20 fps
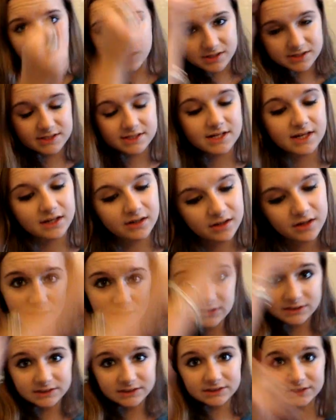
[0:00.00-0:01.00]
bronzing.
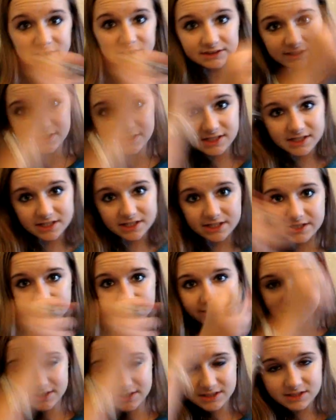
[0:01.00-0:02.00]

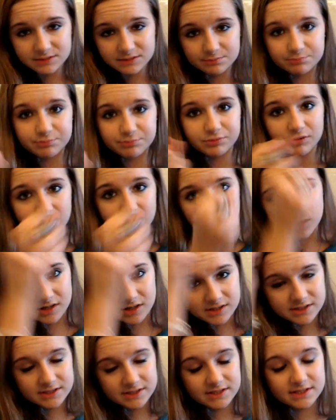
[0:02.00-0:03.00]
Intense
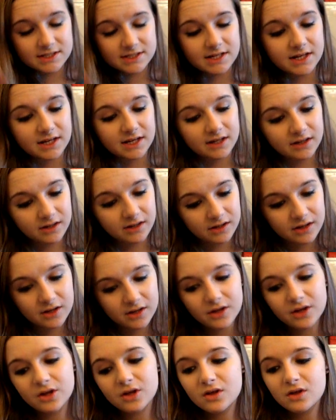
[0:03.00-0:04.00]

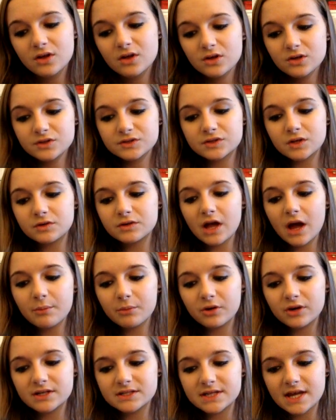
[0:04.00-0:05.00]
bronzing. So now
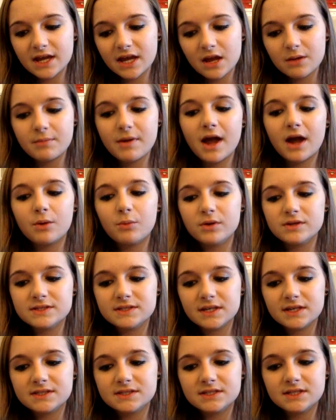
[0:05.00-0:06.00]
I'm going to take a MAC
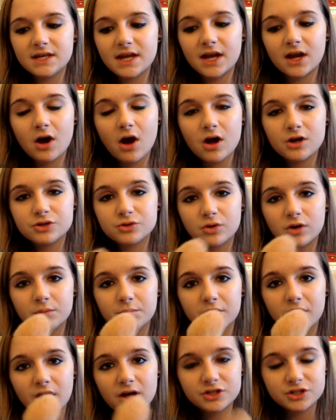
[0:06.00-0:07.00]
168
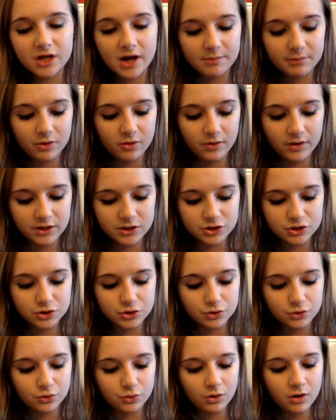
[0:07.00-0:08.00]
contour brush. I'm going
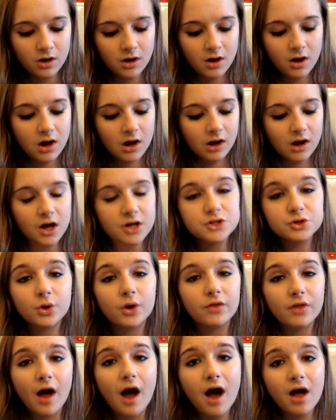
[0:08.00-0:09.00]
to
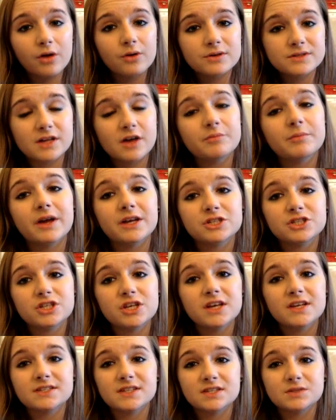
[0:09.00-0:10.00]
contour the hollows of my
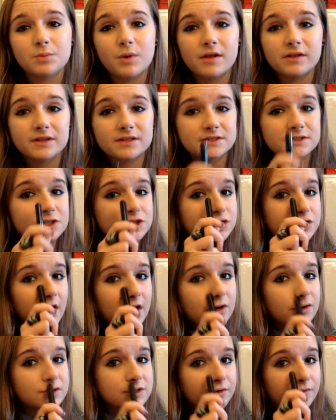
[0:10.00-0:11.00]
cheeks as well as the
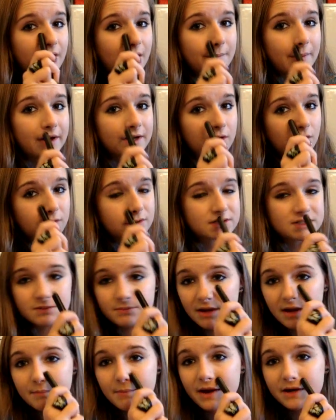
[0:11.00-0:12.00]
shadows around my nose
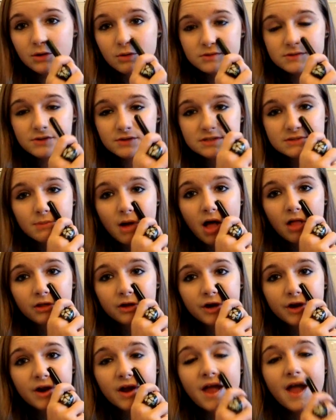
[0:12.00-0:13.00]
to make my nose look
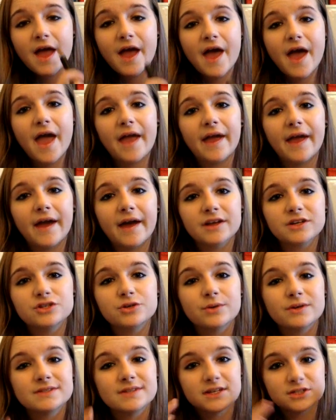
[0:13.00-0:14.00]
smaller
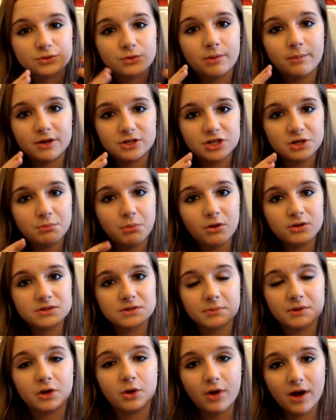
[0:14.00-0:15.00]
and to accentuate my
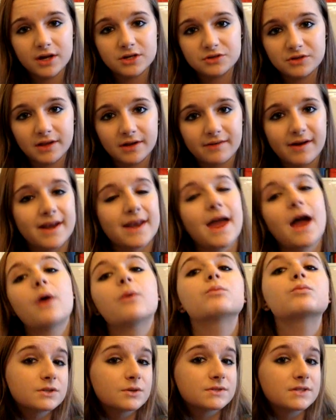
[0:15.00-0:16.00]
cheekbones. So I'm going to go ahead and do that right
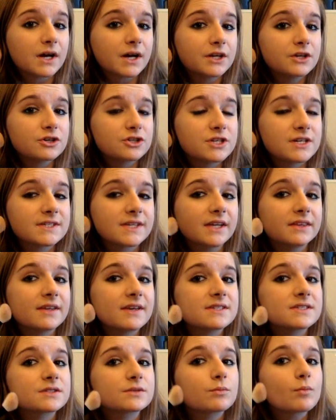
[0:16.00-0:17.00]
now. So suck in your cheeks
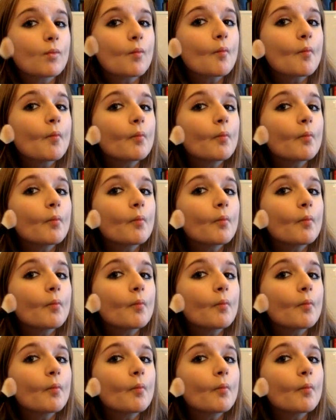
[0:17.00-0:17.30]
like this.